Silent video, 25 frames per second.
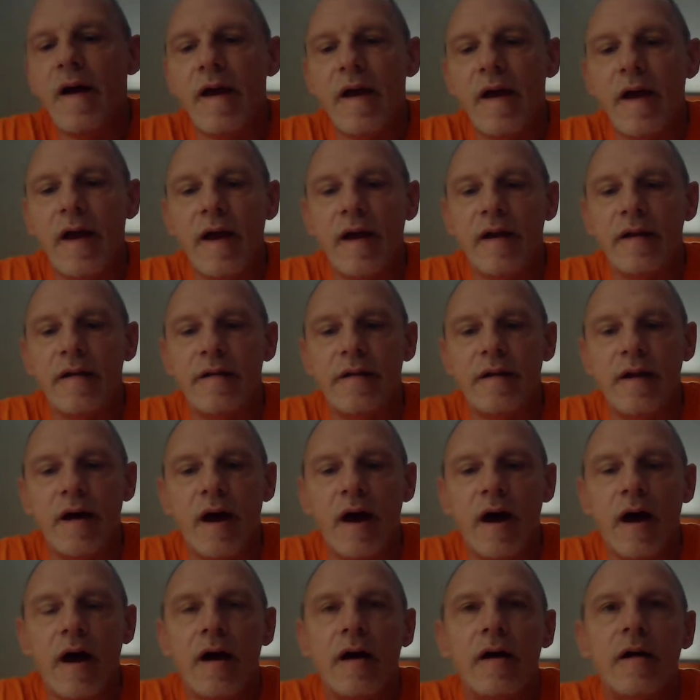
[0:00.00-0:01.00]
and
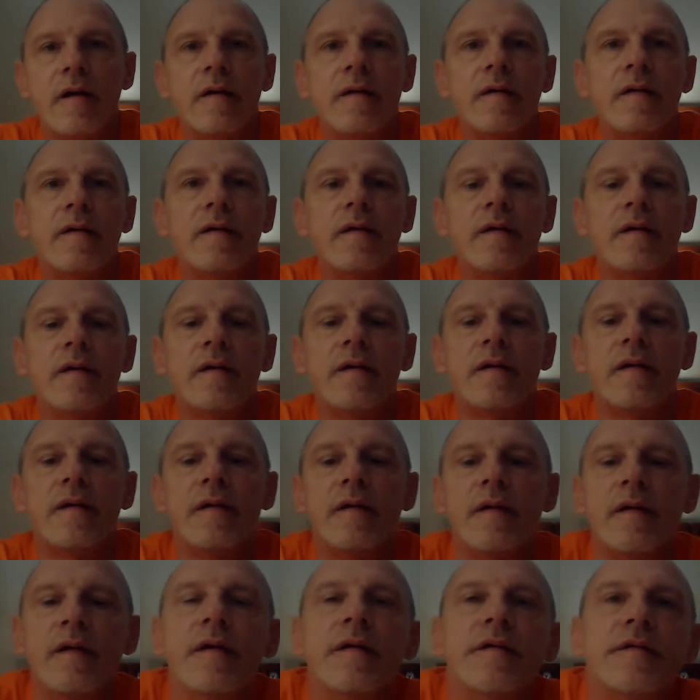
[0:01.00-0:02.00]

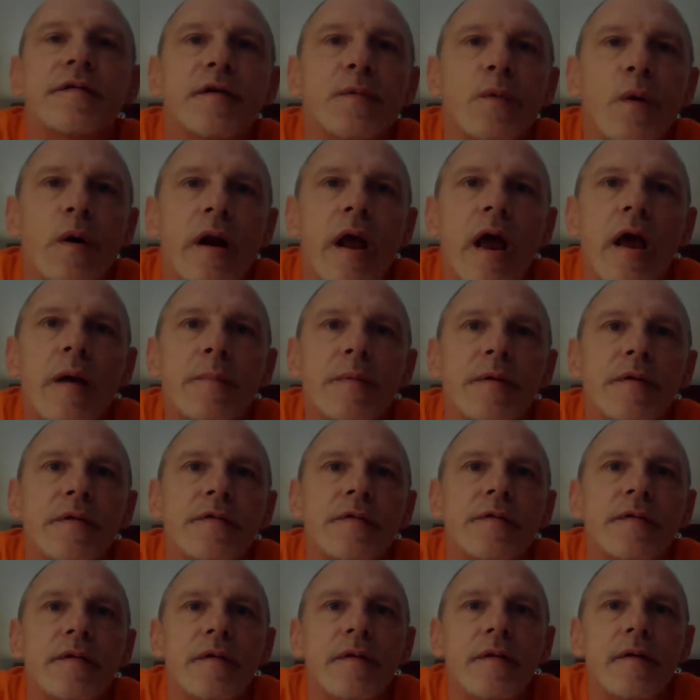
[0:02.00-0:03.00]
see what
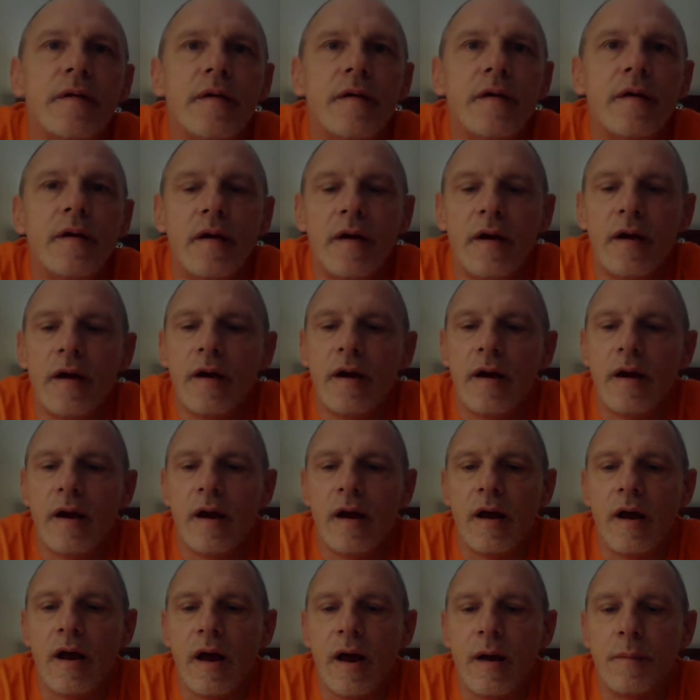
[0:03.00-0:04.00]
happens.
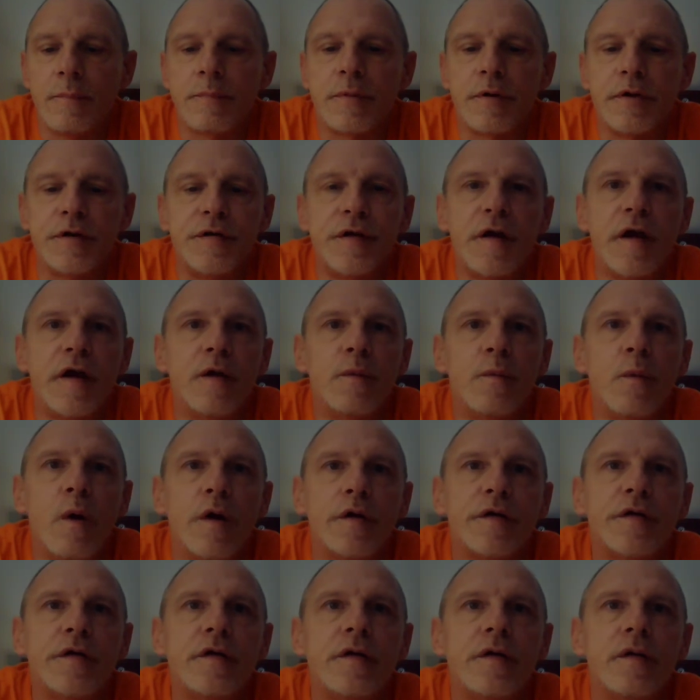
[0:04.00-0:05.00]
Appreciate you
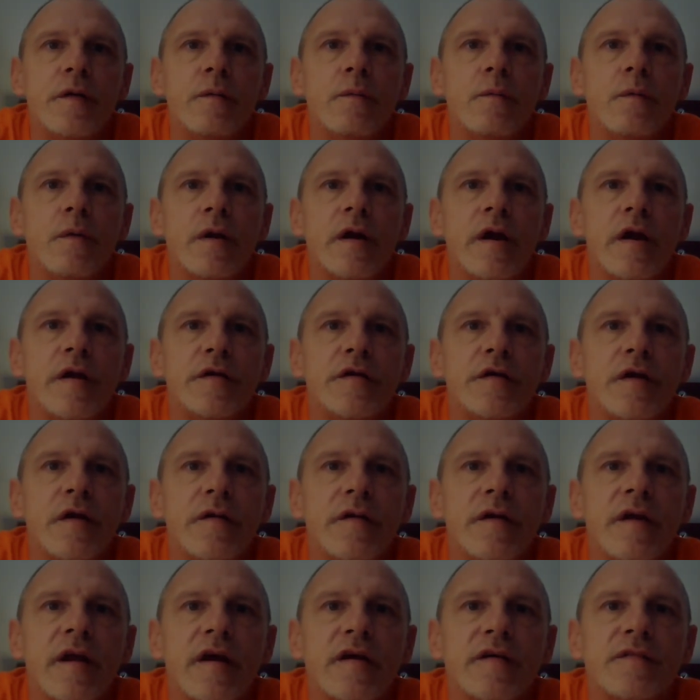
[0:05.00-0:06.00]
watching. We'll catch you on
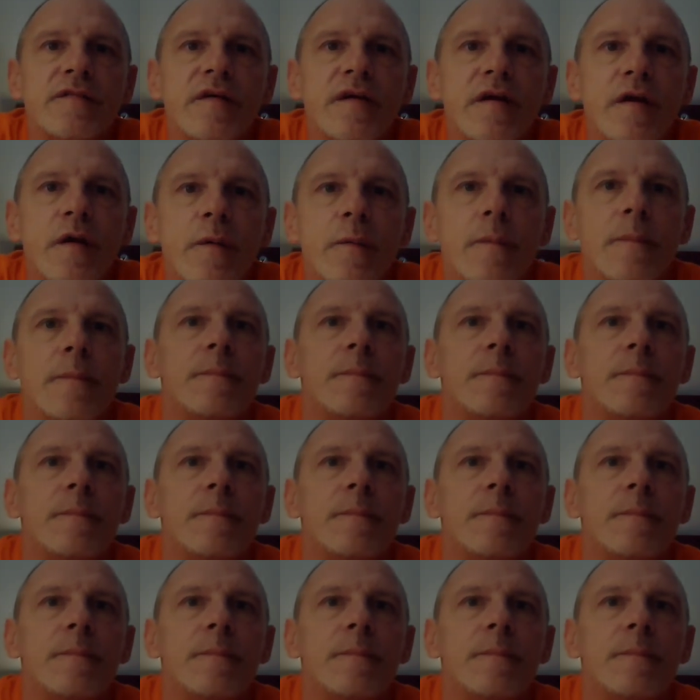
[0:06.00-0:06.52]
the next video.